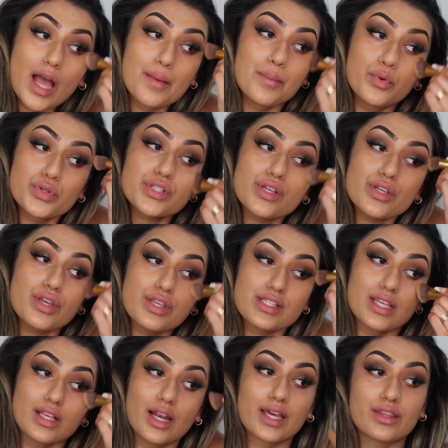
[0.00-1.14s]
I'm also
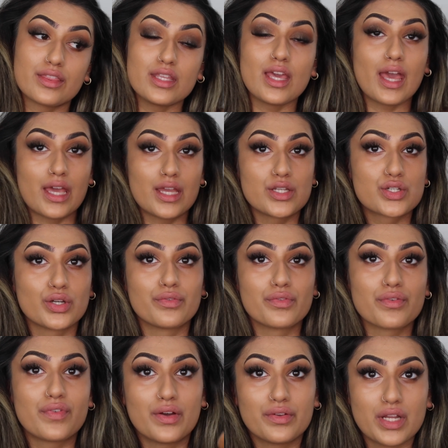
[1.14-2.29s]
using like the edge of
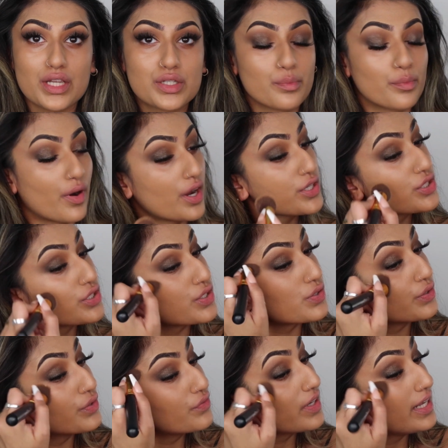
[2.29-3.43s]
the foundation brush to
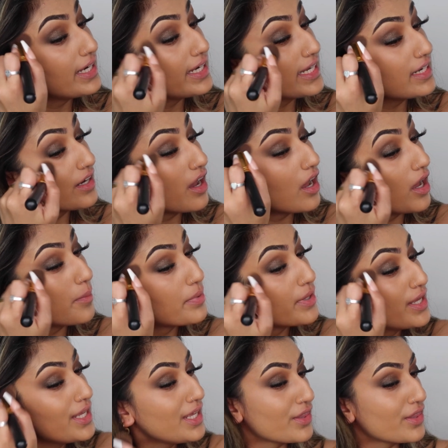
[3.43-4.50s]
sort of clean up